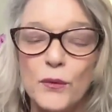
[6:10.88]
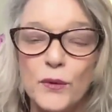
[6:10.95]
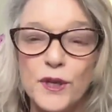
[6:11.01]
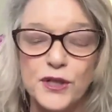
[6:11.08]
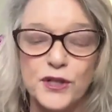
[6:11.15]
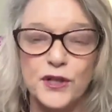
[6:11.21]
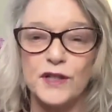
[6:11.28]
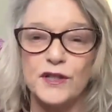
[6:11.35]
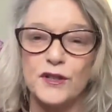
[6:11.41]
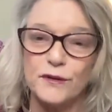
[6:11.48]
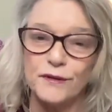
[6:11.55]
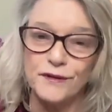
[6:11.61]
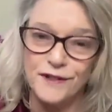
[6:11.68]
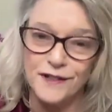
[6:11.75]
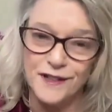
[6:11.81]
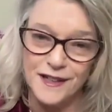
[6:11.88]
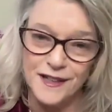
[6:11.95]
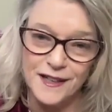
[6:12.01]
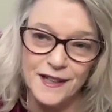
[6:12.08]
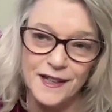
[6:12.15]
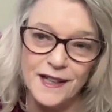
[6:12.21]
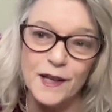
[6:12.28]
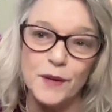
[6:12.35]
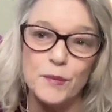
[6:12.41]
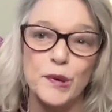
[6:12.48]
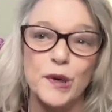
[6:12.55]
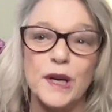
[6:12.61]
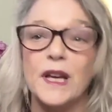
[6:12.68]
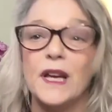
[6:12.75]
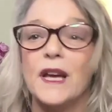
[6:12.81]
We start to really
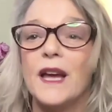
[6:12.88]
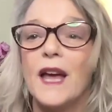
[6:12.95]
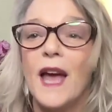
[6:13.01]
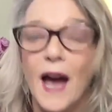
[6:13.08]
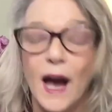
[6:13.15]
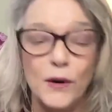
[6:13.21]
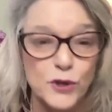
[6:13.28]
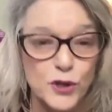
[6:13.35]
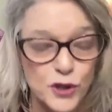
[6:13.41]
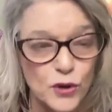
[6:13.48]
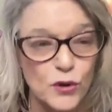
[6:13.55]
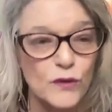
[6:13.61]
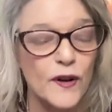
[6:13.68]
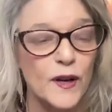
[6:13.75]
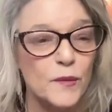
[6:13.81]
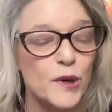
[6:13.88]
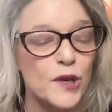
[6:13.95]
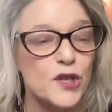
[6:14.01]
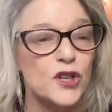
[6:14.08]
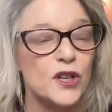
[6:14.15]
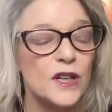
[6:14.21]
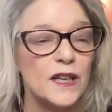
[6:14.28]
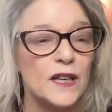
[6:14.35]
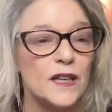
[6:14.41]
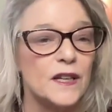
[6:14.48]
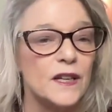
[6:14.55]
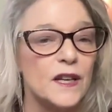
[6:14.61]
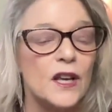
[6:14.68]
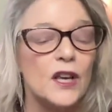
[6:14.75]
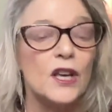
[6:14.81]
bring our soul vibration
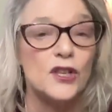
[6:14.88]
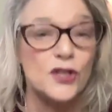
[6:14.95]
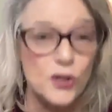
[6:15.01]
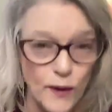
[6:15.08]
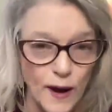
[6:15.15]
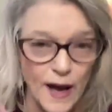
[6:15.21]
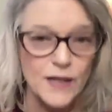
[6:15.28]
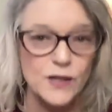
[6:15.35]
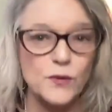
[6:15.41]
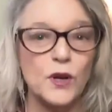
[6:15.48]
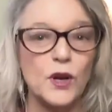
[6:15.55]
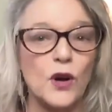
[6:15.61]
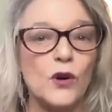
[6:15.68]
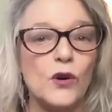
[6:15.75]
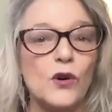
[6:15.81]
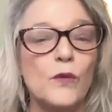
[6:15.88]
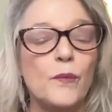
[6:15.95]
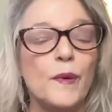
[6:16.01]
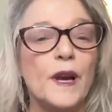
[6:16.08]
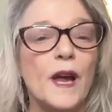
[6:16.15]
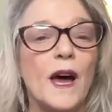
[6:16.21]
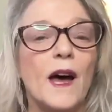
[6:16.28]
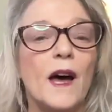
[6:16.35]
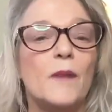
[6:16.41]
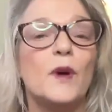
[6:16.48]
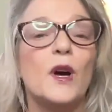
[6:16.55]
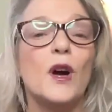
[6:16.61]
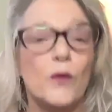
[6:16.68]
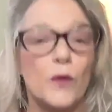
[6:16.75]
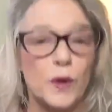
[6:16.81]
in. So as we open up,
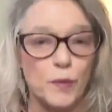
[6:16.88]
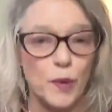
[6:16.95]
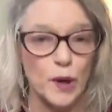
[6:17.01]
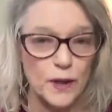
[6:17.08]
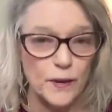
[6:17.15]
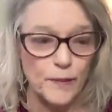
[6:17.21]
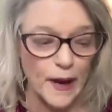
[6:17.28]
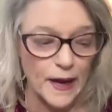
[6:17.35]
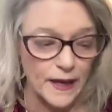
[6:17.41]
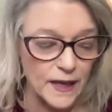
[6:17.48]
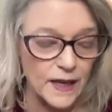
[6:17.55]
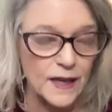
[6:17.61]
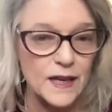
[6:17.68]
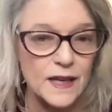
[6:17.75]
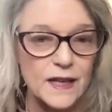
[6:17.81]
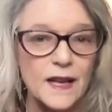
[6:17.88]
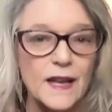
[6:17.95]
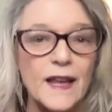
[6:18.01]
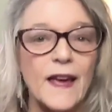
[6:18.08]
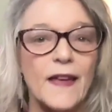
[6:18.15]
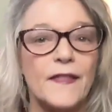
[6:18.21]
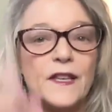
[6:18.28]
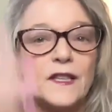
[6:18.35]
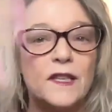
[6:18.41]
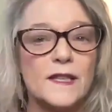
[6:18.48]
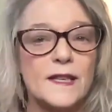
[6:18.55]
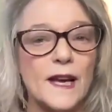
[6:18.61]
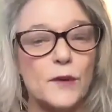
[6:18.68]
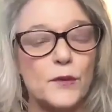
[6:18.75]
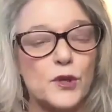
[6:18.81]
we pull it back in. And this
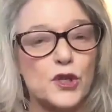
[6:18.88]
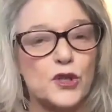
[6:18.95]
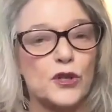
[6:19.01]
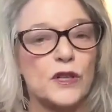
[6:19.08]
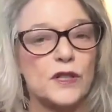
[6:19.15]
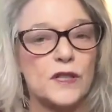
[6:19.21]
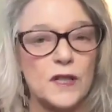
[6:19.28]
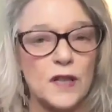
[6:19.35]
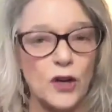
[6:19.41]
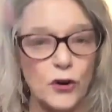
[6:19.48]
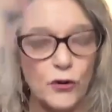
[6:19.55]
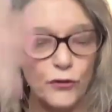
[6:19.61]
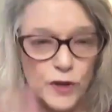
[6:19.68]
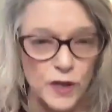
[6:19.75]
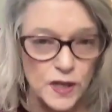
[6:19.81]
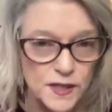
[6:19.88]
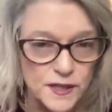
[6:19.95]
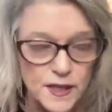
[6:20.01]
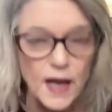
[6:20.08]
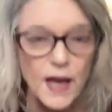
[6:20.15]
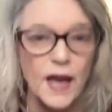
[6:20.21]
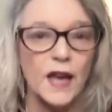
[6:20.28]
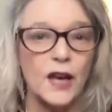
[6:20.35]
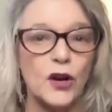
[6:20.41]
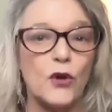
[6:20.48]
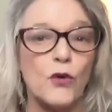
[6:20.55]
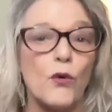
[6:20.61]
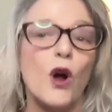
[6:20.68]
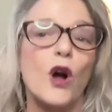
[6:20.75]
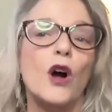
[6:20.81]
is how we start to increase and
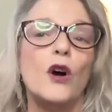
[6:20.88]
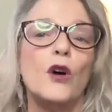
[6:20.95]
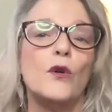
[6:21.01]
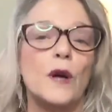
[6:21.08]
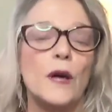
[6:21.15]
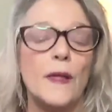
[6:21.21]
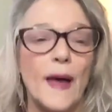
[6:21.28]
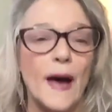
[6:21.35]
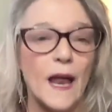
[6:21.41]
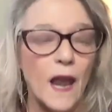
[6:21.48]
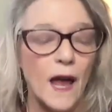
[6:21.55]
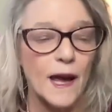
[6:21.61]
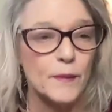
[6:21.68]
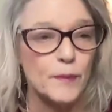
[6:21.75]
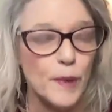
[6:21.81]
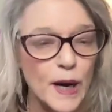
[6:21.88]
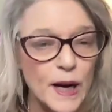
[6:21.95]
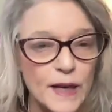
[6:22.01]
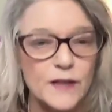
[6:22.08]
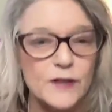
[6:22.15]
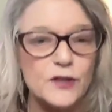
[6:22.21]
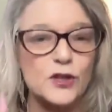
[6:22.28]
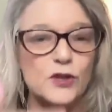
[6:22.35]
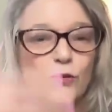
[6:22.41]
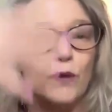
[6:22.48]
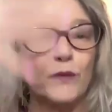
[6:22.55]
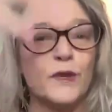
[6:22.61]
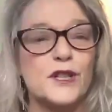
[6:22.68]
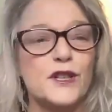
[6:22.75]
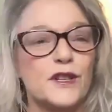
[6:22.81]
grow in that light body. This is
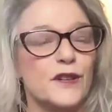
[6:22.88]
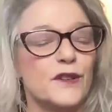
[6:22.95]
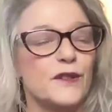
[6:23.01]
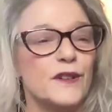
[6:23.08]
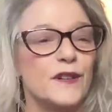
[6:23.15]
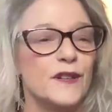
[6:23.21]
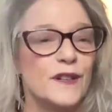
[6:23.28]
what we do